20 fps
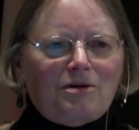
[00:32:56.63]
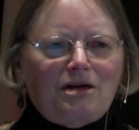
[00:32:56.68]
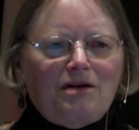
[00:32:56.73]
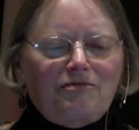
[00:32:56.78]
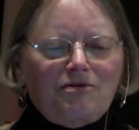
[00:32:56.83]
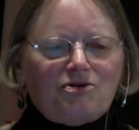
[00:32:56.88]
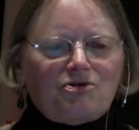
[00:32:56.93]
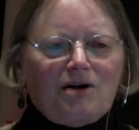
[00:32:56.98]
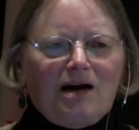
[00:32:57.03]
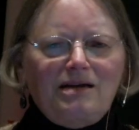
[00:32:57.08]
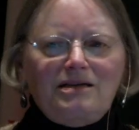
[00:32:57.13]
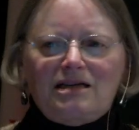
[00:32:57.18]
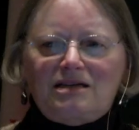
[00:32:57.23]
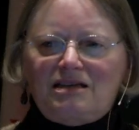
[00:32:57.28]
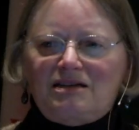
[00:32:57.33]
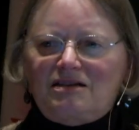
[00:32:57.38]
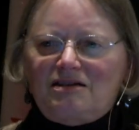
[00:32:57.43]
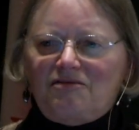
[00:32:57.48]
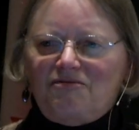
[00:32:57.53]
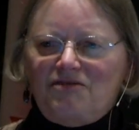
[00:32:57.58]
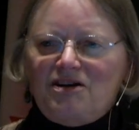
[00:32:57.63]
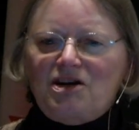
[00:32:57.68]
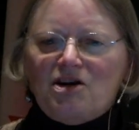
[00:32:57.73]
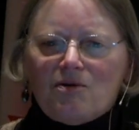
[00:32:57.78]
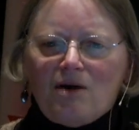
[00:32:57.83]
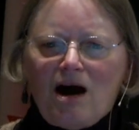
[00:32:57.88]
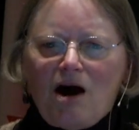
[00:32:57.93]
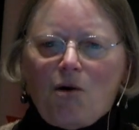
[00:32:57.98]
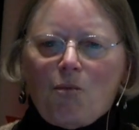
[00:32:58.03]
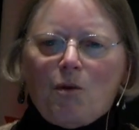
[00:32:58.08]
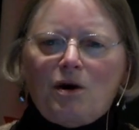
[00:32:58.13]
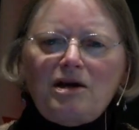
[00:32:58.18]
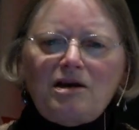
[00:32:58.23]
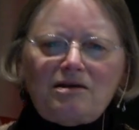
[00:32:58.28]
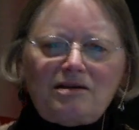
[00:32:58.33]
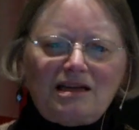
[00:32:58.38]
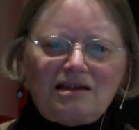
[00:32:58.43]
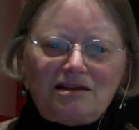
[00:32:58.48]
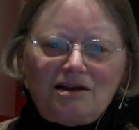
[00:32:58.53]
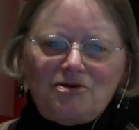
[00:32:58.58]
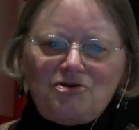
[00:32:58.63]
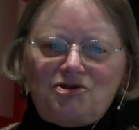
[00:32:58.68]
And if you're trying to figure out what is it